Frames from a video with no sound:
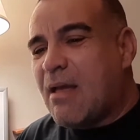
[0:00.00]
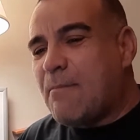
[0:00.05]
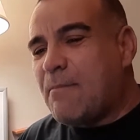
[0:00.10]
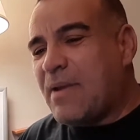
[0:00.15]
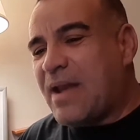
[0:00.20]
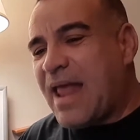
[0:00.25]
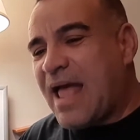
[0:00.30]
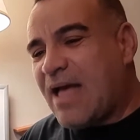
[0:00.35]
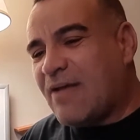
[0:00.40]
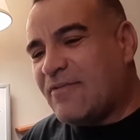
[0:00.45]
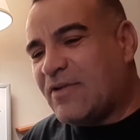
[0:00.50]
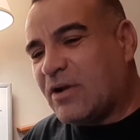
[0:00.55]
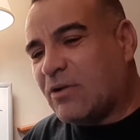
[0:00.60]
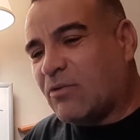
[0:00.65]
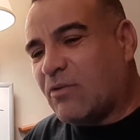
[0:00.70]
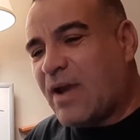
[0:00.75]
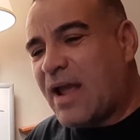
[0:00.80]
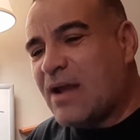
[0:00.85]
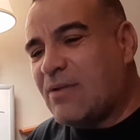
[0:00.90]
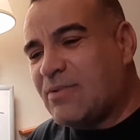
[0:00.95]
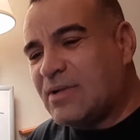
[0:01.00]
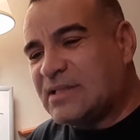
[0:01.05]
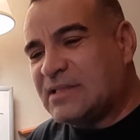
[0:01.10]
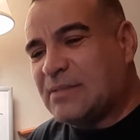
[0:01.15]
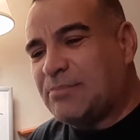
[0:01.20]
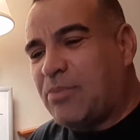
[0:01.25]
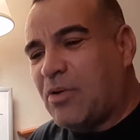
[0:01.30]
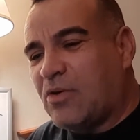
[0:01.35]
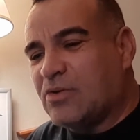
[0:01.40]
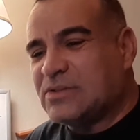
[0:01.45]
But having read what
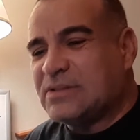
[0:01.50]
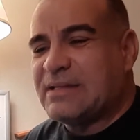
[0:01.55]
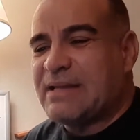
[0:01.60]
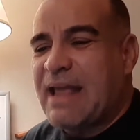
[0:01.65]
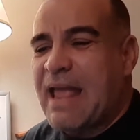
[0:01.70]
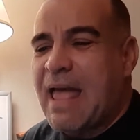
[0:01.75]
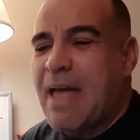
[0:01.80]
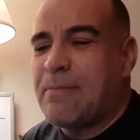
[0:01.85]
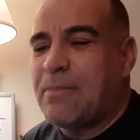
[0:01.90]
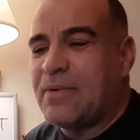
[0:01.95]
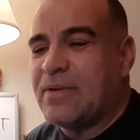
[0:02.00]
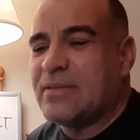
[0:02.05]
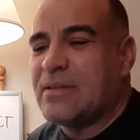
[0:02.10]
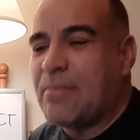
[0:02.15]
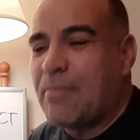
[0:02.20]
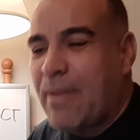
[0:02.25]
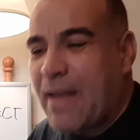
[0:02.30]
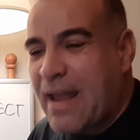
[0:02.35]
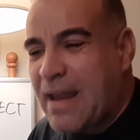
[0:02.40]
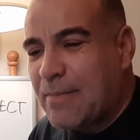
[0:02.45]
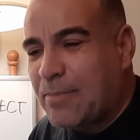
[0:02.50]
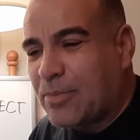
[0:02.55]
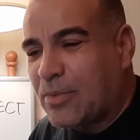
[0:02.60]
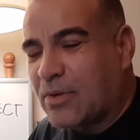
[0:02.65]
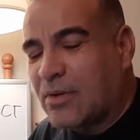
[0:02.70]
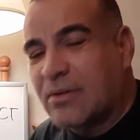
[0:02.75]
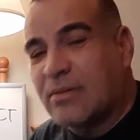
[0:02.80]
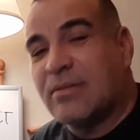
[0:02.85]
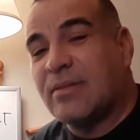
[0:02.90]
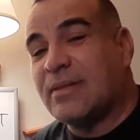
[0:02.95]
supposedly happened in the
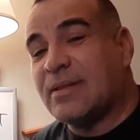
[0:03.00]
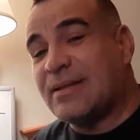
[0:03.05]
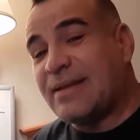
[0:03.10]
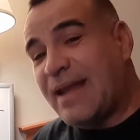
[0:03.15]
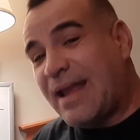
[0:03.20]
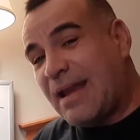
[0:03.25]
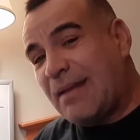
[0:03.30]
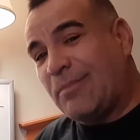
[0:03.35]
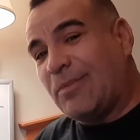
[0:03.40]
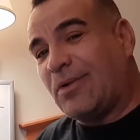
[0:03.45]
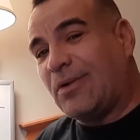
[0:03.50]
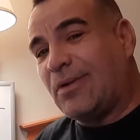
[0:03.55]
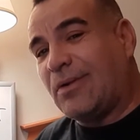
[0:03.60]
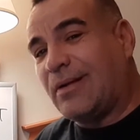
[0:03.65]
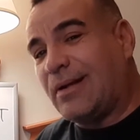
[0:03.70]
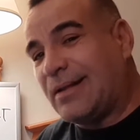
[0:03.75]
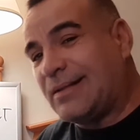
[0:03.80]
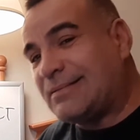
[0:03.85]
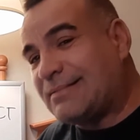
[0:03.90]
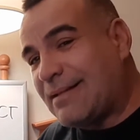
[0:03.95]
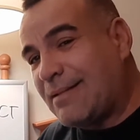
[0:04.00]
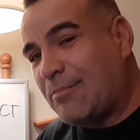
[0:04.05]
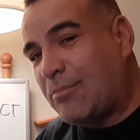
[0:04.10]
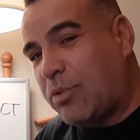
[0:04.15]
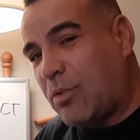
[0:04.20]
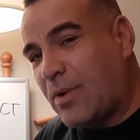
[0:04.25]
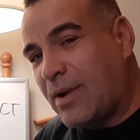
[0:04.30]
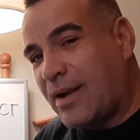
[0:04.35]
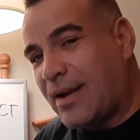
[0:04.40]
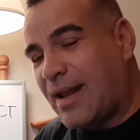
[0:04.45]
paper, the neighbor at some
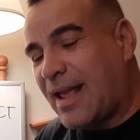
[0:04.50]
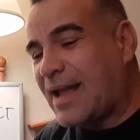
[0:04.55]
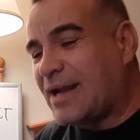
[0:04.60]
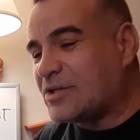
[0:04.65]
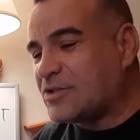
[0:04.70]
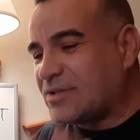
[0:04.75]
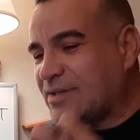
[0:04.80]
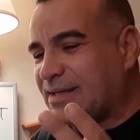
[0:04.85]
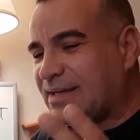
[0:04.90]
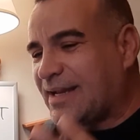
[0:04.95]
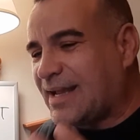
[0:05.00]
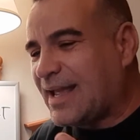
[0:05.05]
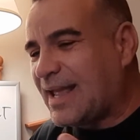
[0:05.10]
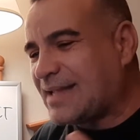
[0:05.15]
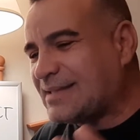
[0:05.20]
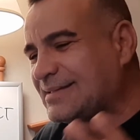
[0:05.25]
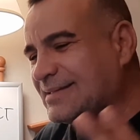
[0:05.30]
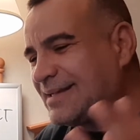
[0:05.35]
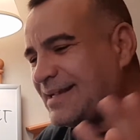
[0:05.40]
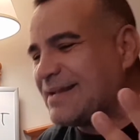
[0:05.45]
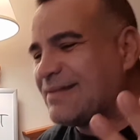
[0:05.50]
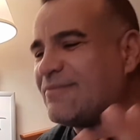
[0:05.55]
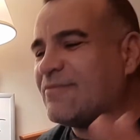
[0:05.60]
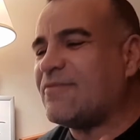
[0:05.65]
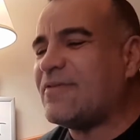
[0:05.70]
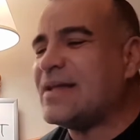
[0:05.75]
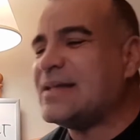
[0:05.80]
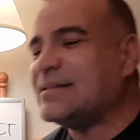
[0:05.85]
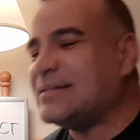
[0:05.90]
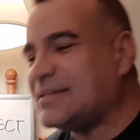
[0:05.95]
point actually has
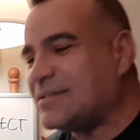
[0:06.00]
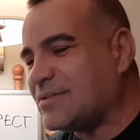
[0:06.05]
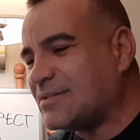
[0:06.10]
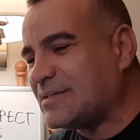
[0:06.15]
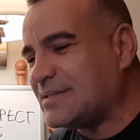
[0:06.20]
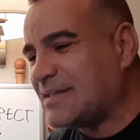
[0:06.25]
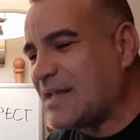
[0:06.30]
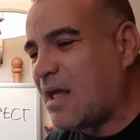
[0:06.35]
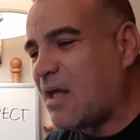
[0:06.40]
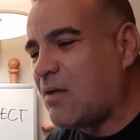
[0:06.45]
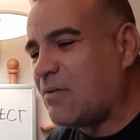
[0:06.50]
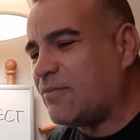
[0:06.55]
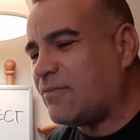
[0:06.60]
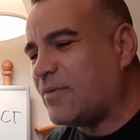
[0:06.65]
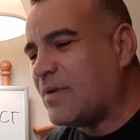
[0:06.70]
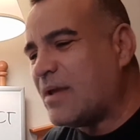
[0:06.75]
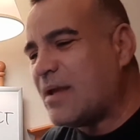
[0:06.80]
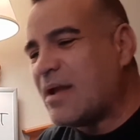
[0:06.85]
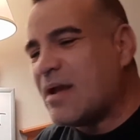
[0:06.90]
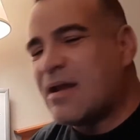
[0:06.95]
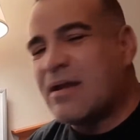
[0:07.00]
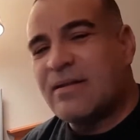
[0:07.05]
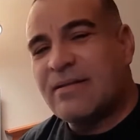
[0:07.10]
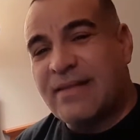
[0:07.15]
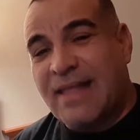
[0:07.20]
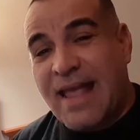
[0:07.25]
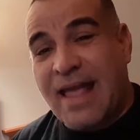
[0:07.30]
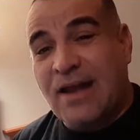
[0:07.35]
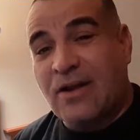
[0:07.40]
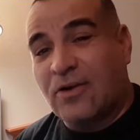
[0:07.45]
convinced herself
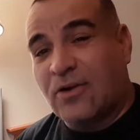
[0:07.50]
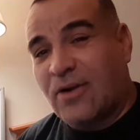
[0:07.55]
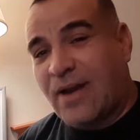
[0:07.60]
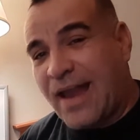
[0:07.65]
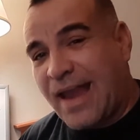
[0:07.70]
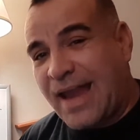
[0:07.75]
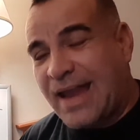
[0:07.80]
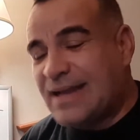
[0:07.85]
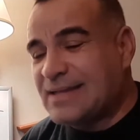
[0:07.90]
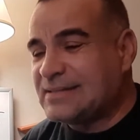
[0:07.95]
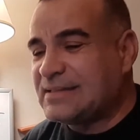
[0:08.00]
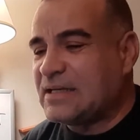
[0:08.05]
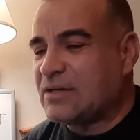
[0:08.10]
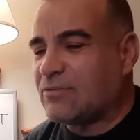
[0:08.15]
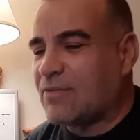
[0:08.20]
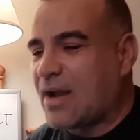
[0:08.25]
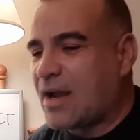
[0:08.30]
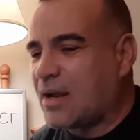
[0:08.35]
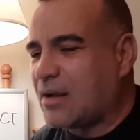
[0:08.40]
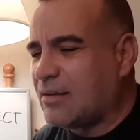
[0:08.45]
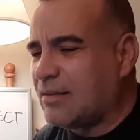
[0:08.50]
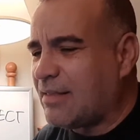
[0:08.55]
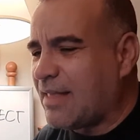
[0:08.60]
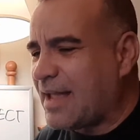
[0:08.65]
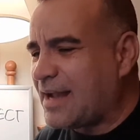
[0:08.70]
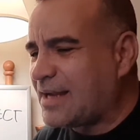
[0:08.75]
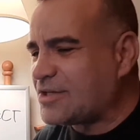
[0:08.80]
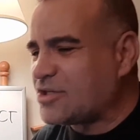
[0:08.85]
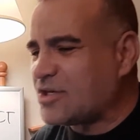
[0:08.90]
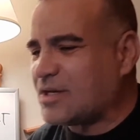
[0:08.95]
that her hazy
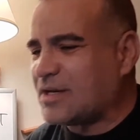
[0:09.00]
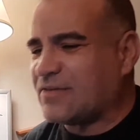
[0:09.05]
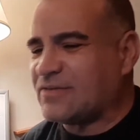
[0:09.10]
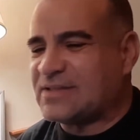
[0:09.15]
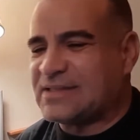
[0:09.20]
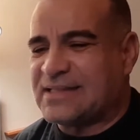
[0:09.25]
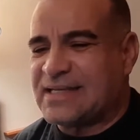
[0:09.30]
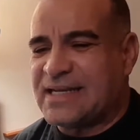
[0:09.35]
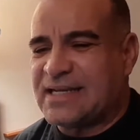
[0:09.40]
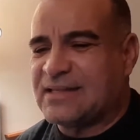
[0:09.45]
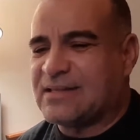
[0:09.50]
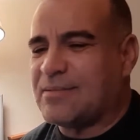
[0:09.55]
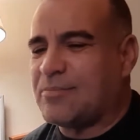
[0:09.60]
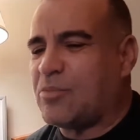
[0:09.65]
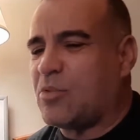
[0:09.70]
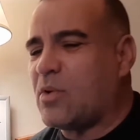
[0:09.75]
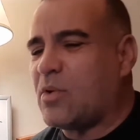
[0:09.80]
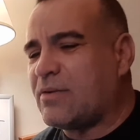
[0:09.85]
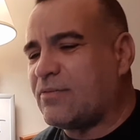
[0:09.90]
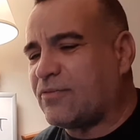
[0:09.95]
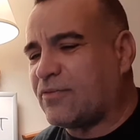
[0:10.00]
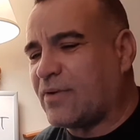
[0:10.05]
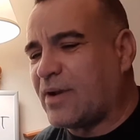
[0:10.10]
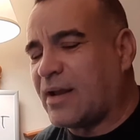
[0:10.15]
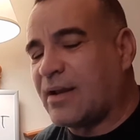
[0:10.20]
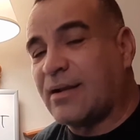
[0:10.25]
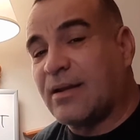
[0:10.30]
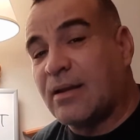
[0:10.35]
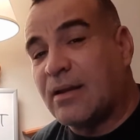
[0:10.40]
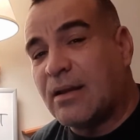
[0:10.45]
recollection of seeing the
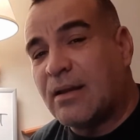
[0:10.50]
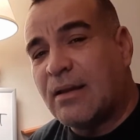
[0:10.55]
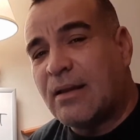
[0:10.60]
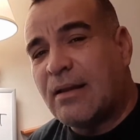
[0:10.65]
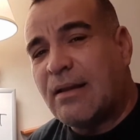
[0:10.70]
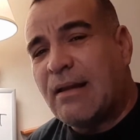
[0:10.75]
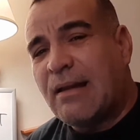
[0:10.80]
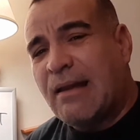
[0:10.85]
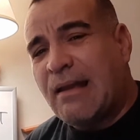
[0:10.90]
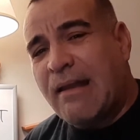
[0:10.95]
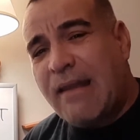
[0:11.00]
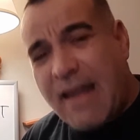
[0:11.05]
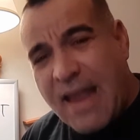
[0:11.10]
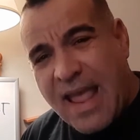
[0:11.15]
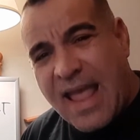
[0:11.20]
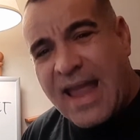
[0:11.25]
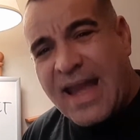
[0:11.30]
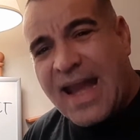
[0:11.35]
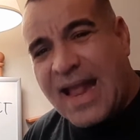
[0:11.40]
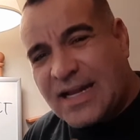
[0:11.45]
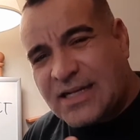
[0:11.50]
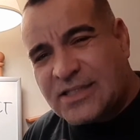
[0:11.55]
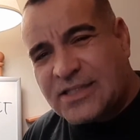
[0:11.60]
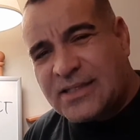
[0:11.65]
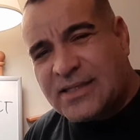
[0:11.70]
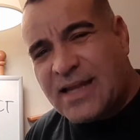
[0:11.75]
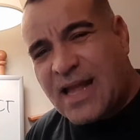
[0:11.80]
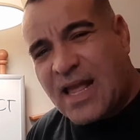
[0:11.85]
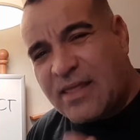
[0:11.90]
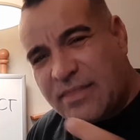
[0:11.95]
boyfriend Yeah,
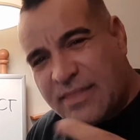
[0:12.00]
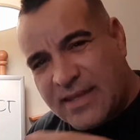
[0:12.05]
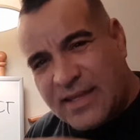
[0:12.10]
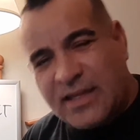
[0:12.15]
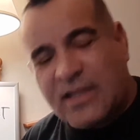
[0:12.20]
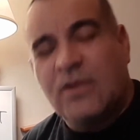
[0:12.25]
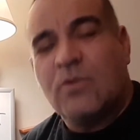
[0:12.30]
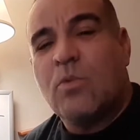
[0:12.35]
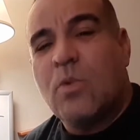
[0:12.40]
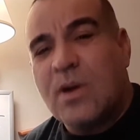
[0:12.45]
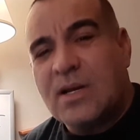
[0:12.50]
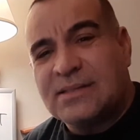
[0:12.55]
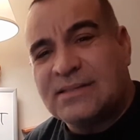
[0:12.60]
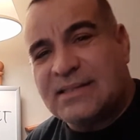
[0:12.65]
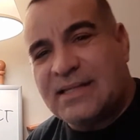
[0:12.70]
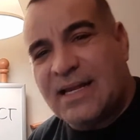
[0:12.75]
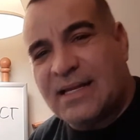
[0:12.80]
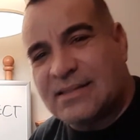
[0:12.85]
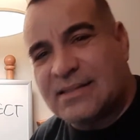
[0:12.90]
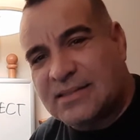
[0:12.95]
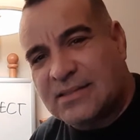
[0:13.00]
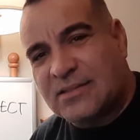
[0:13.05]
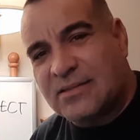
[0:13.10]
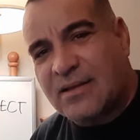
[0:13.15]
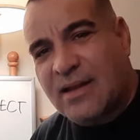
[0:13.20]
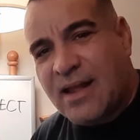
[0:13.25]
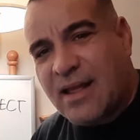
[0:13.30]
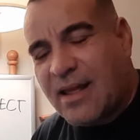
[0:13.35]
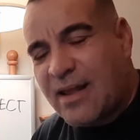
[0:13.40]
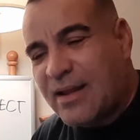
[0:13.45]
actually, I think it was
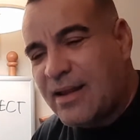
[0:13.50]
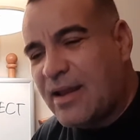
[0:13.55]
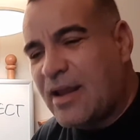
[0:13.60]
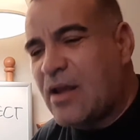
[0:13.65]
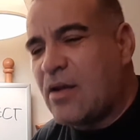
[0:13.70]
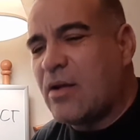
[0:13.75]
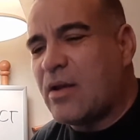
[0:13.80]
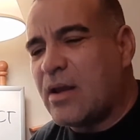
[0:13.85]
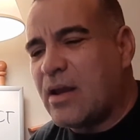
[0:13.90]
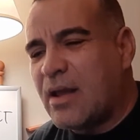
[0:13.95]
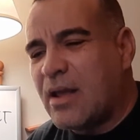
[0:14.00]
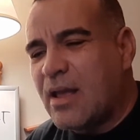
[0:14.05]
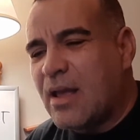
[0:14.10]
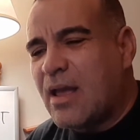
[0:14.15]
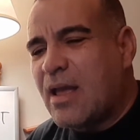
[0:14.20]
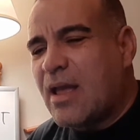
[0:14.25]
yesterday.